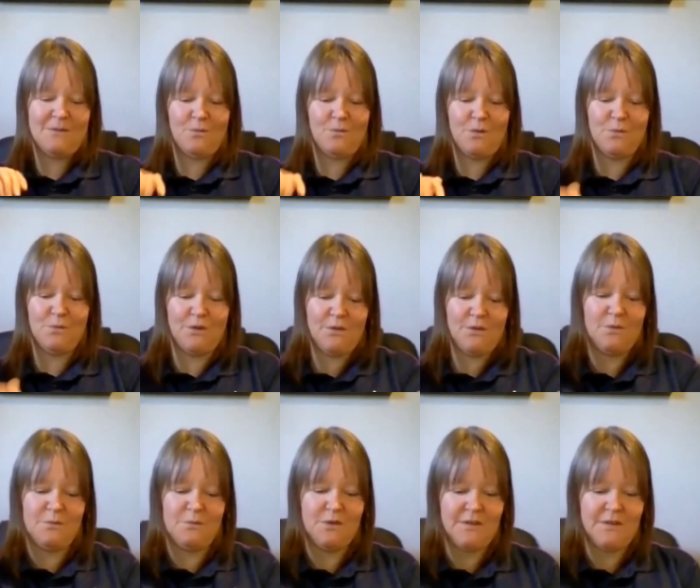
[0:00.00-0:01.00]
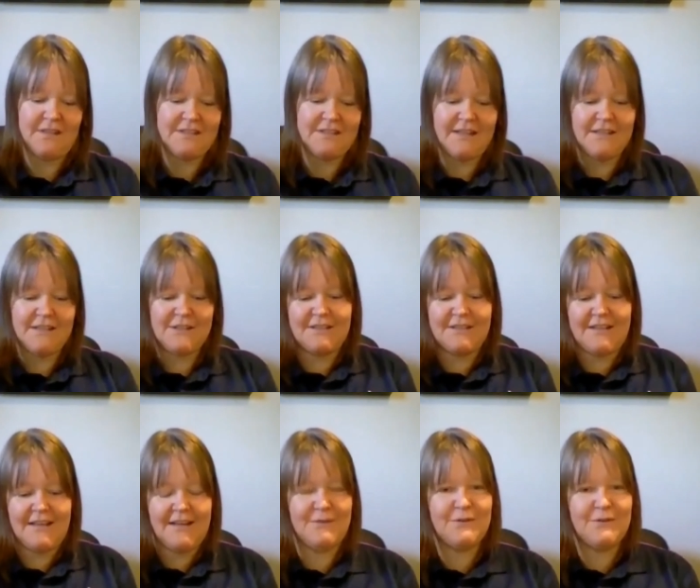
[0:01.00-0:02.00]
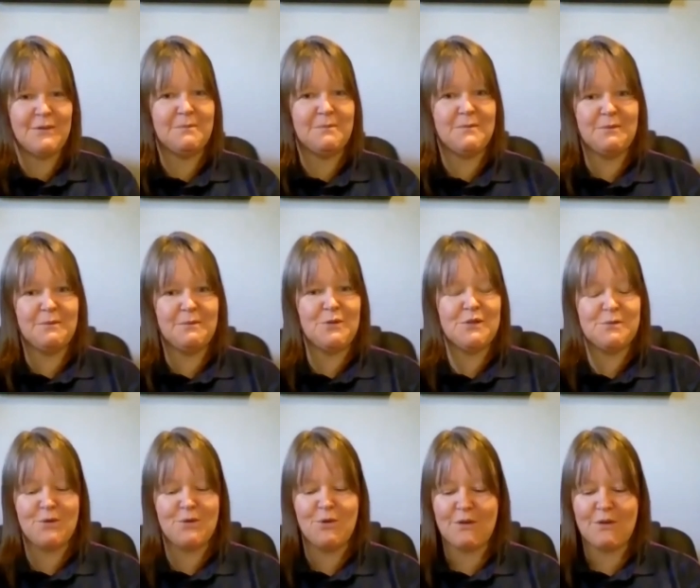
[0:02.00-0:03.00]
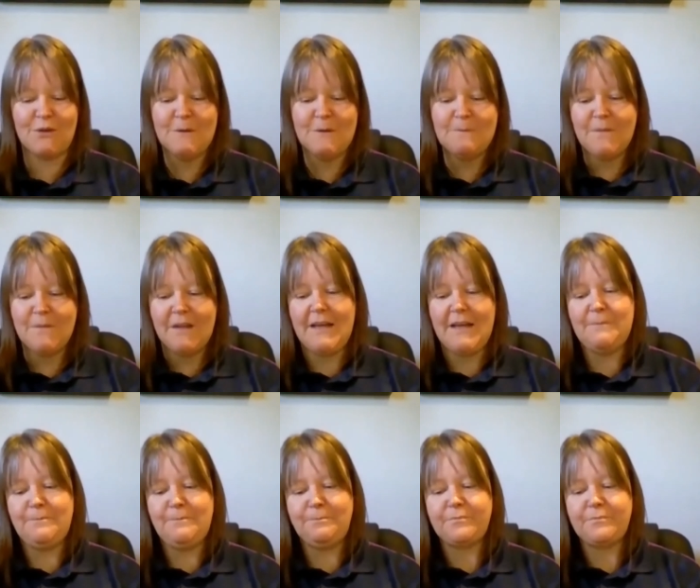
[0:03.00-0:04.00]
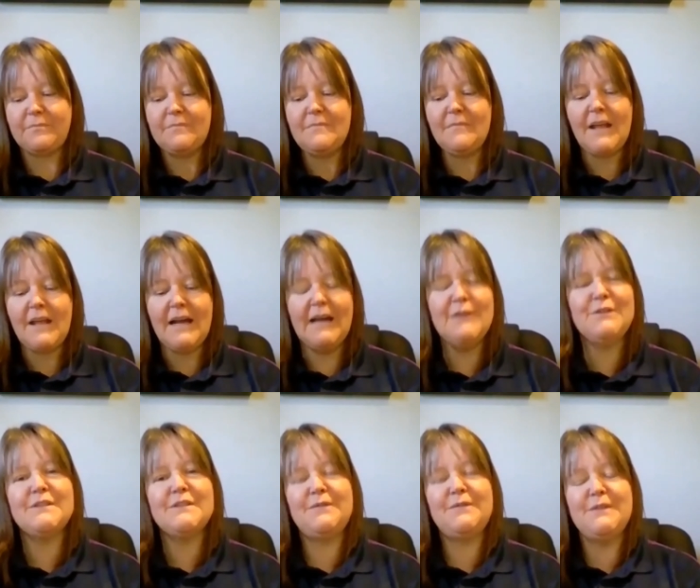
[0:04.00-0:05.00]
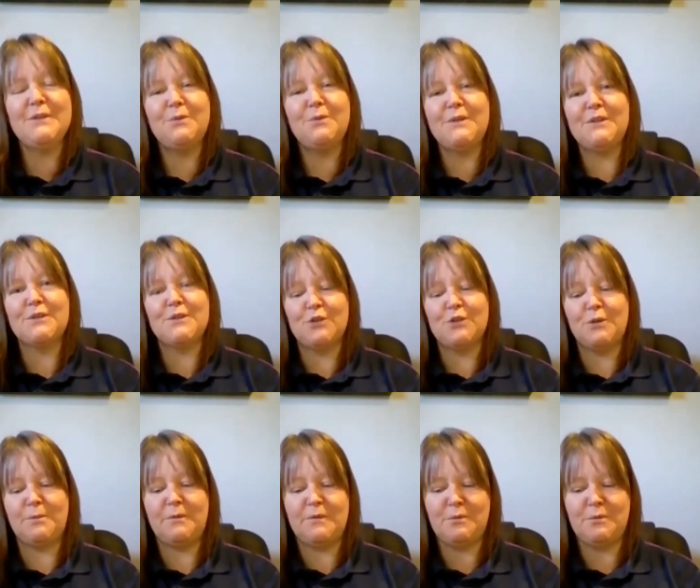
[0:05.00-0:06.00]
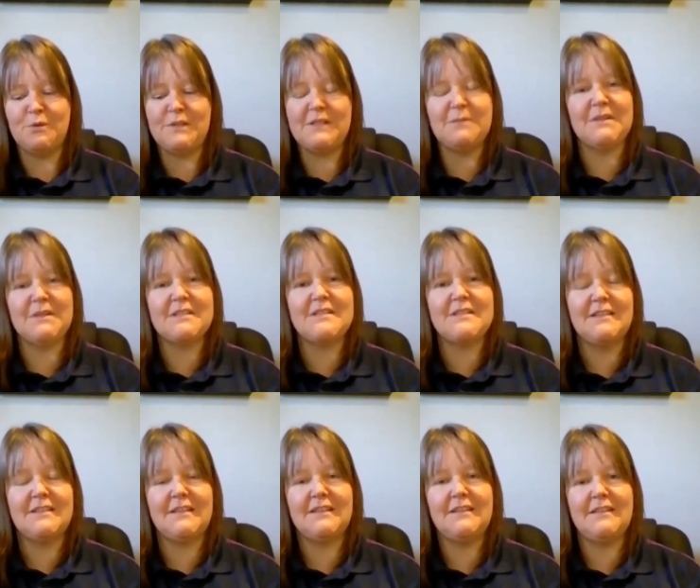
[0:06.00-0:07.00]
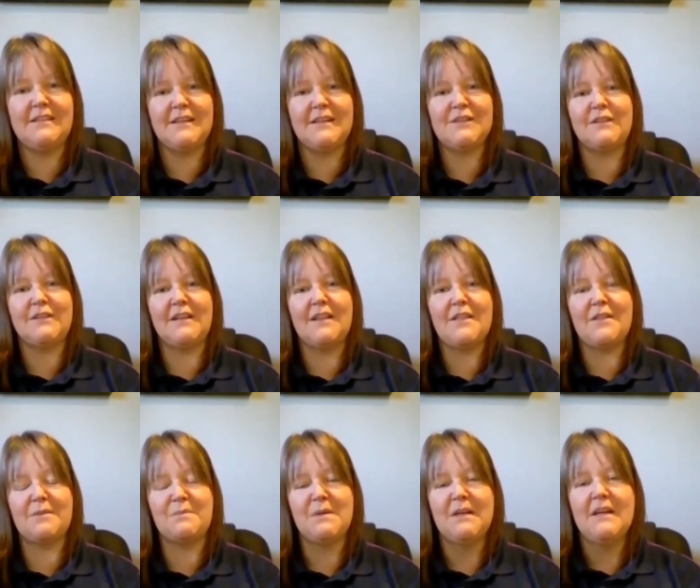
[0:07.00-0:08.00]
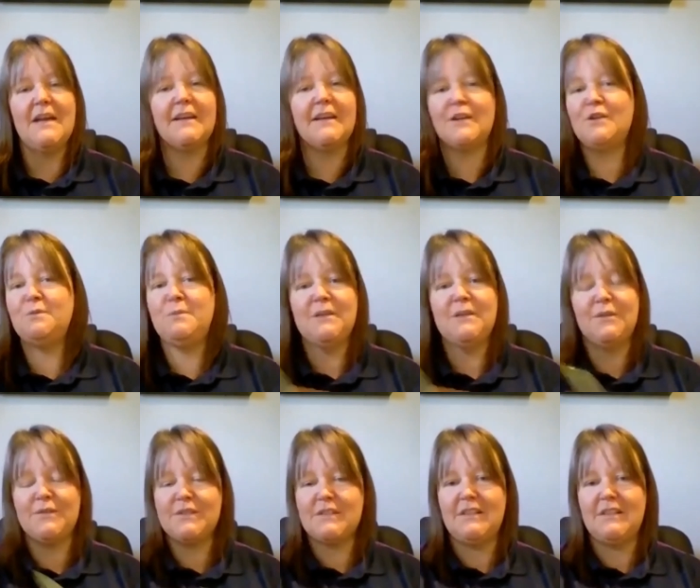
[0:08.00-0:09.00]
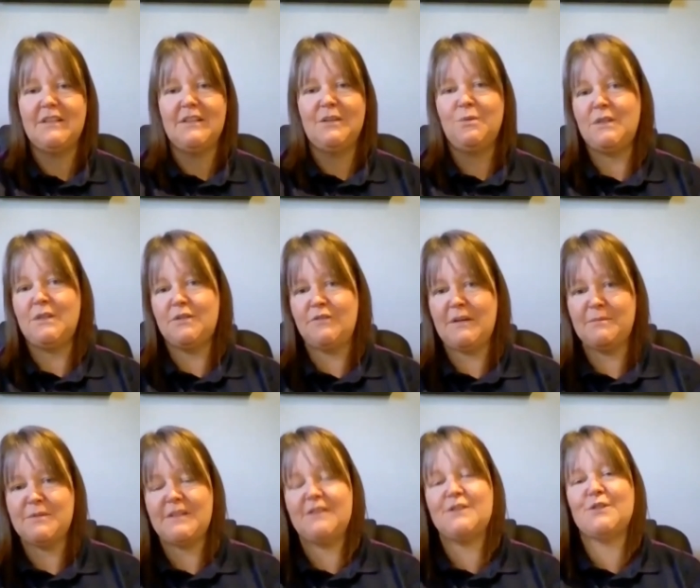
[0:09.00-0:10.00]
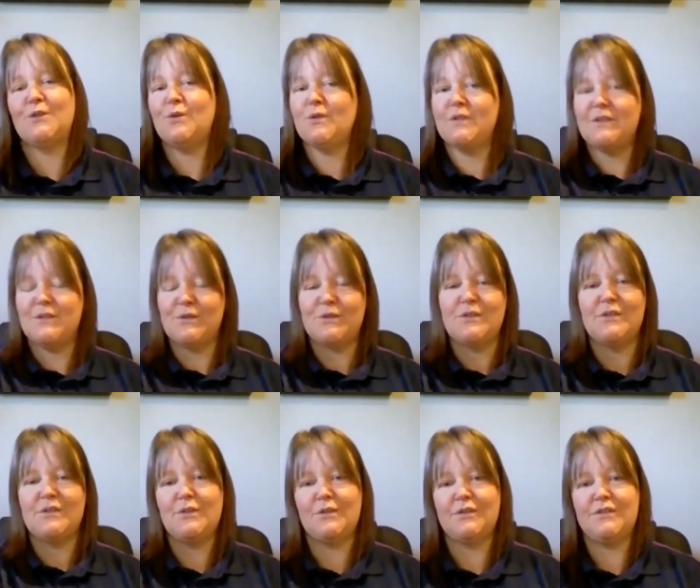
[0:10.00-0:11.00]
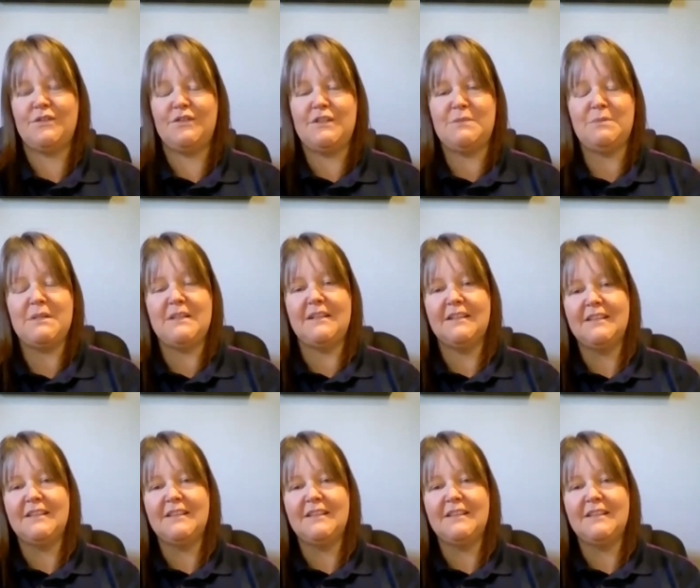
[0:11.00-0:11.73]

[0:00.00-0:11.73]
one more in this section from Lewis McConnell. How does it feel when you're on top of the podium listening to the national anthem? And that could be obviously when you're representing Scotland or GB.